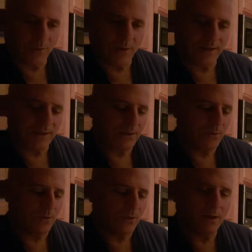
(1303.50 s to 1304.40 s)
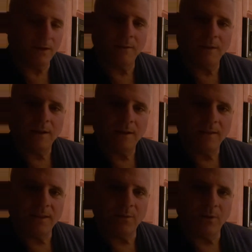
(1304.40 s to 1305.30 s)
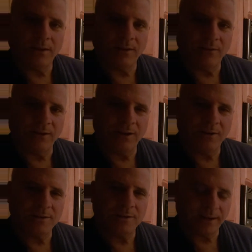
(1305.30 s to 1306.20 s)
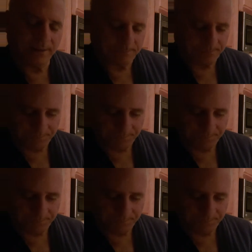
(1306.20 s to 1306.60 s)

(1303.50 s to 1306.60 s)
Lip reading: what? I think we'll end the video today